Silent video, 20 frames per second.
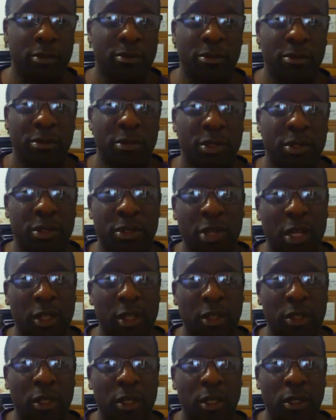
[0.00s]
this solid
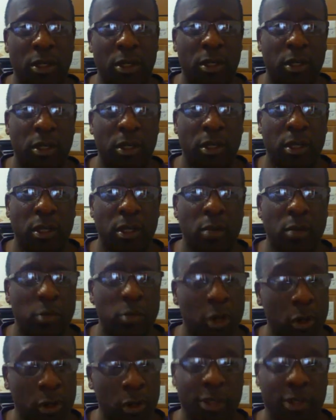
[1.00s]

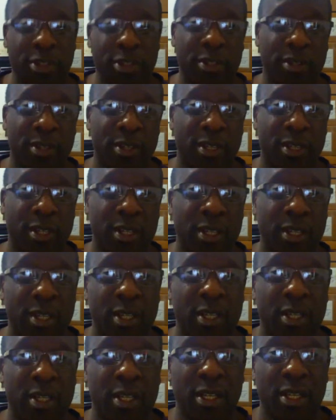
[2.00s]
component,
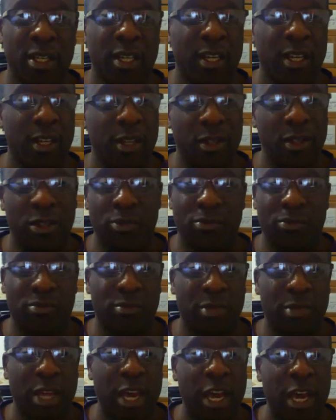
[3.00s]
and I
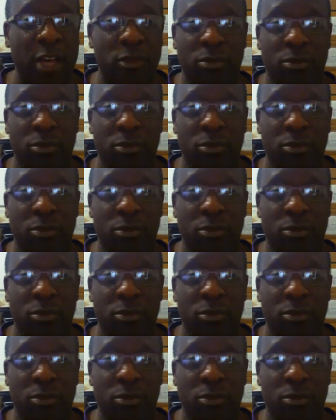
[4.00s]
had